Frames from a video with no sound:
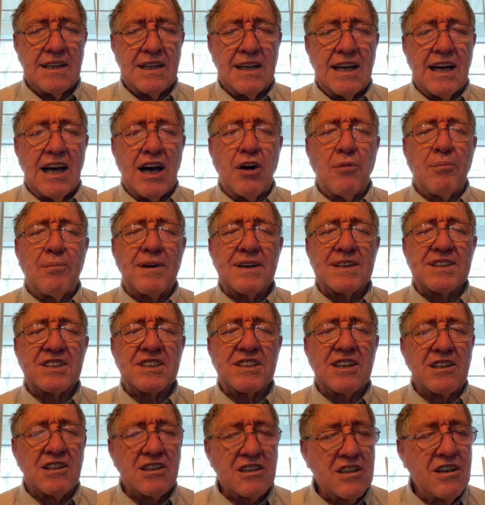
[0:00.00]
Help us
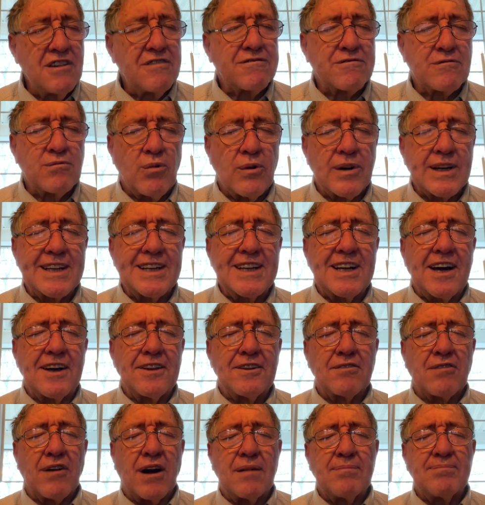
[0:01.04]
to lift one
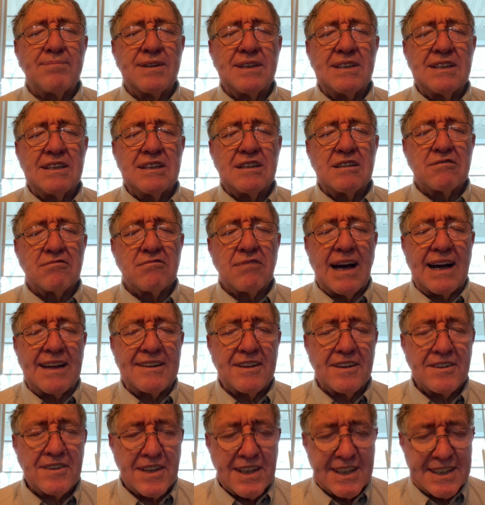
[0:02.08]
another up
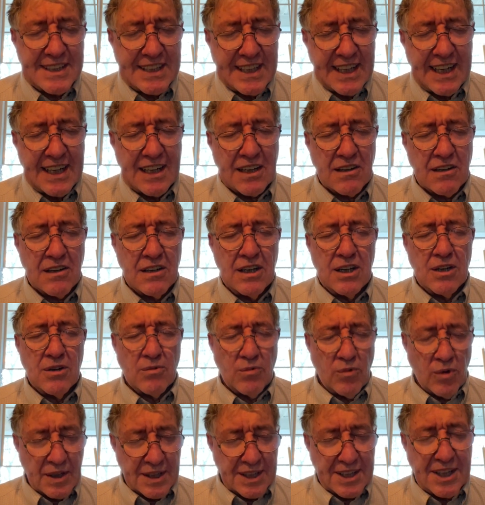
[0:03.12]
rather than tear
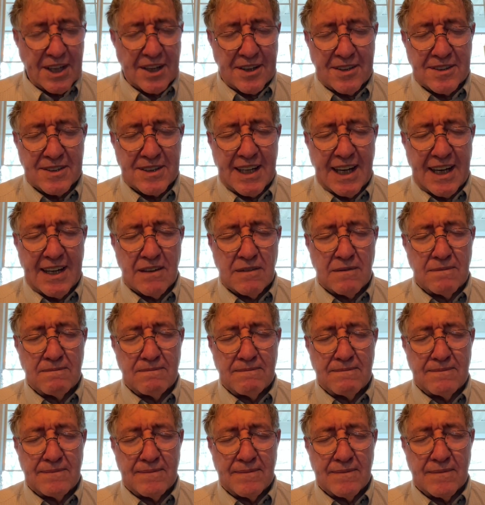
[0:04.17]
one another down.
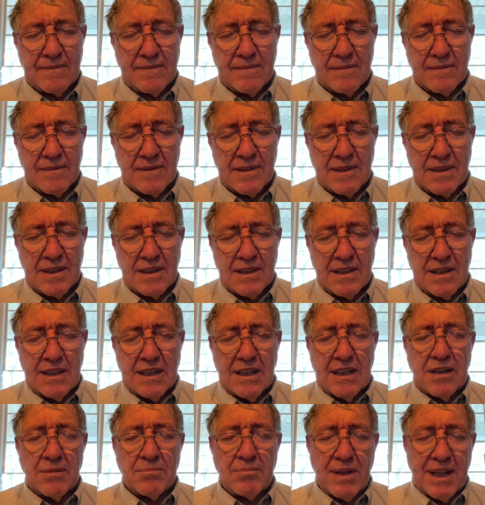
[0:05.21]

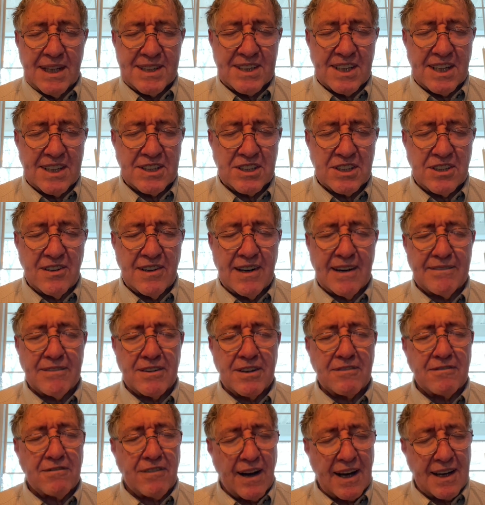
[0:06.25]
Bless us, dear
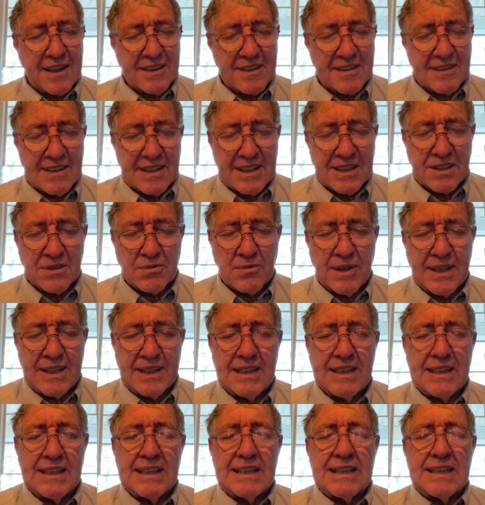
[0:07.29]
Heavenly Father, as we
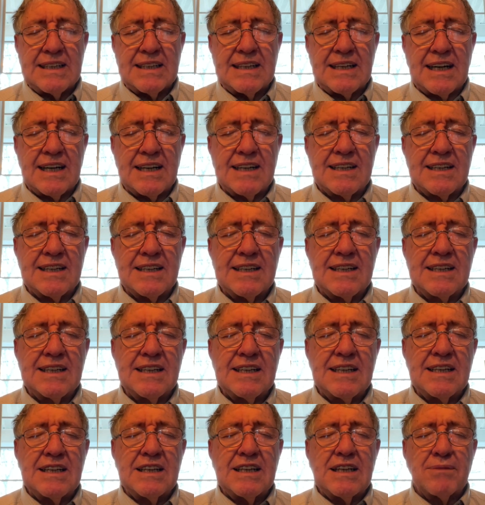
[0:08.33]
uh,
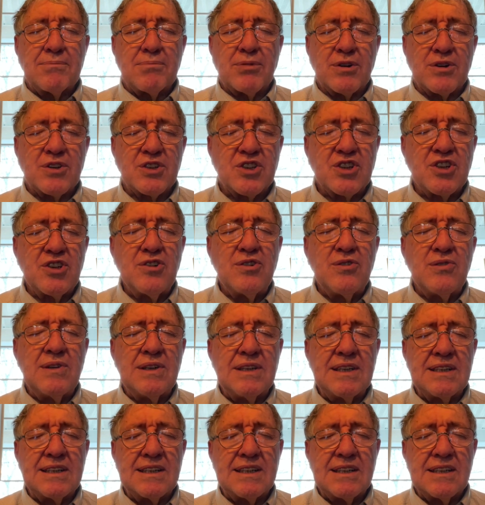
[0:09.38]

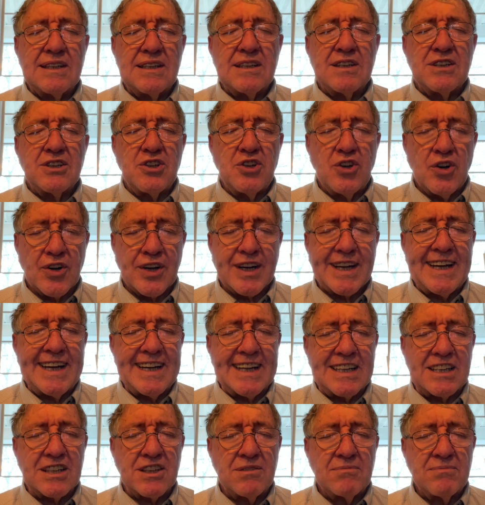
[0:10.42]
pursue your
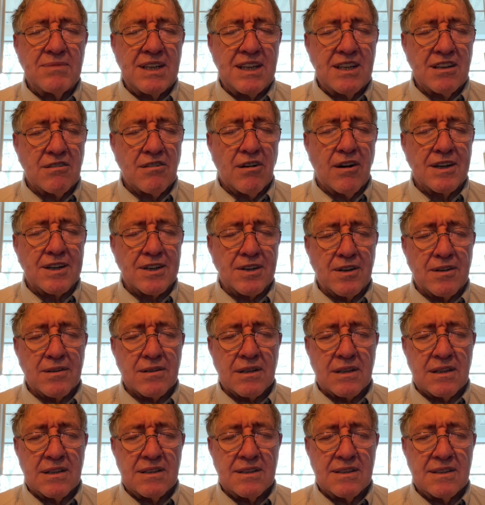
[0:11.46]
kingdom here on earth.
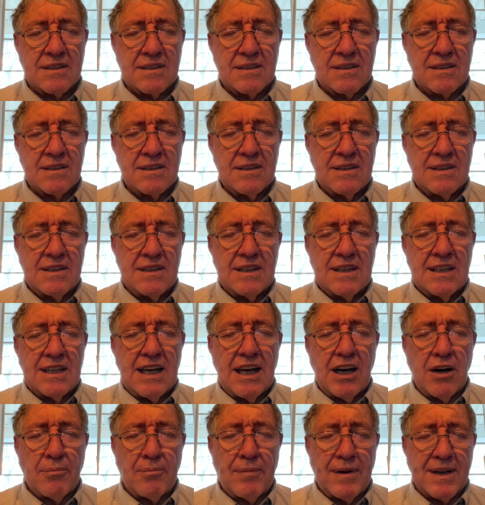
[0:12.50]

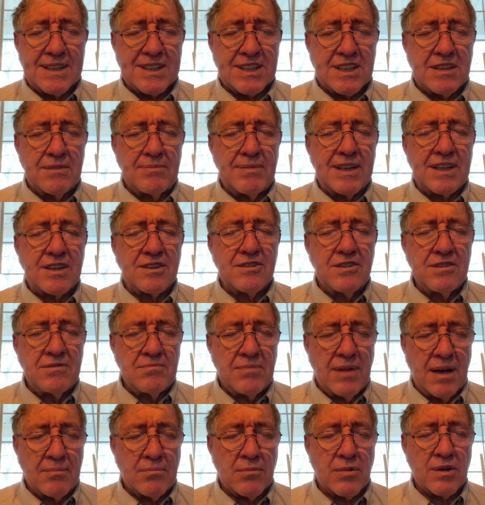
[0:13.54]
Help us to be good
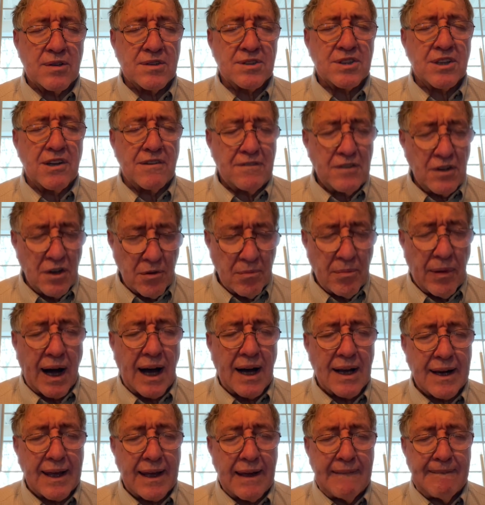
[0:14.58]
members of your
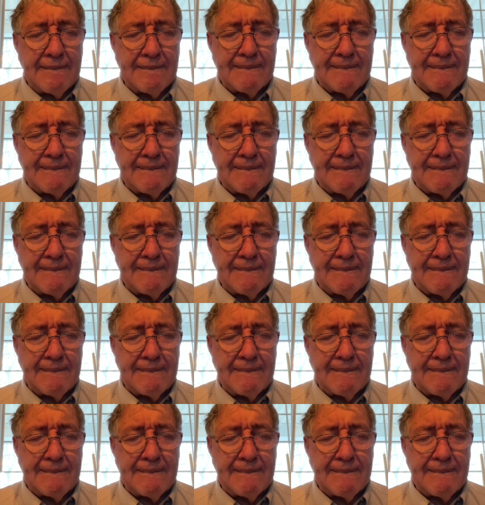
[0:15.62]
body.